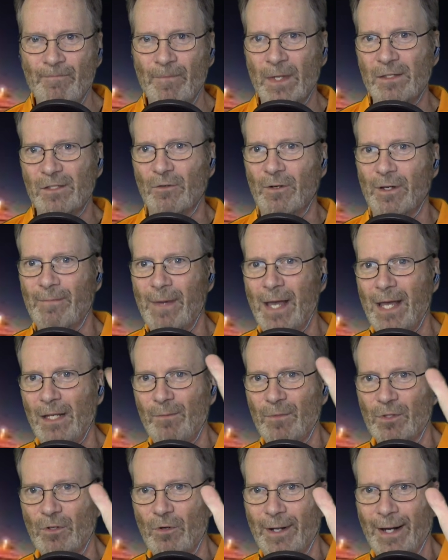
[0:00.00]
So it made
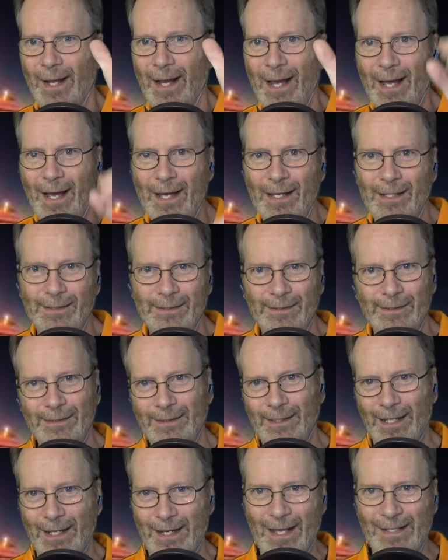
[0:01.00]
him throw it high,
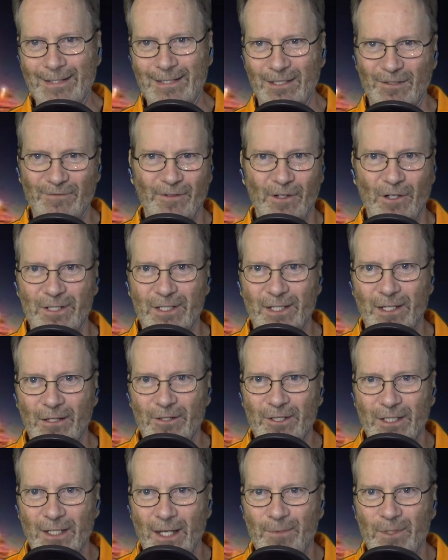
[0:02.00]
and that's his first
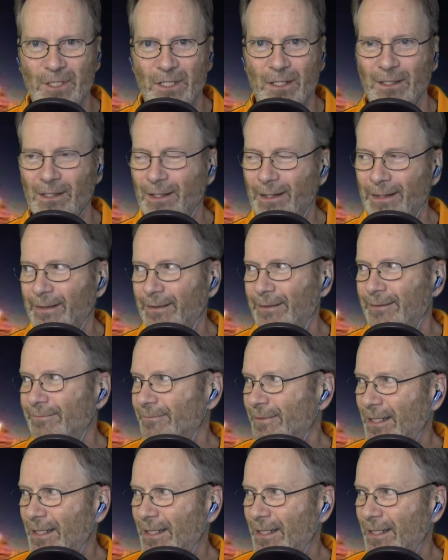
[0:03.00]
interception in like,